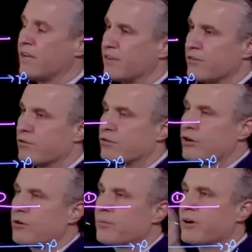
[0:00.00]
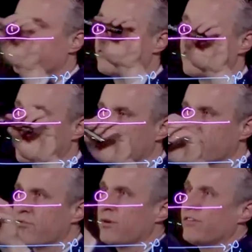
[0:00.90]
as you go to lower prevalence, you'll now
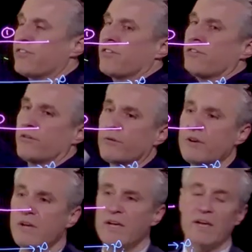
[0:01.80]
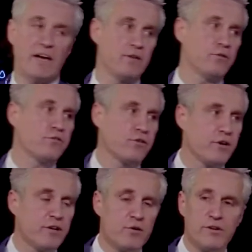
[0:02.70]
switch to 2, and you'll
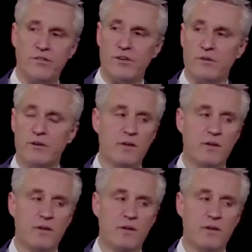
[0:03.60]
start increasing.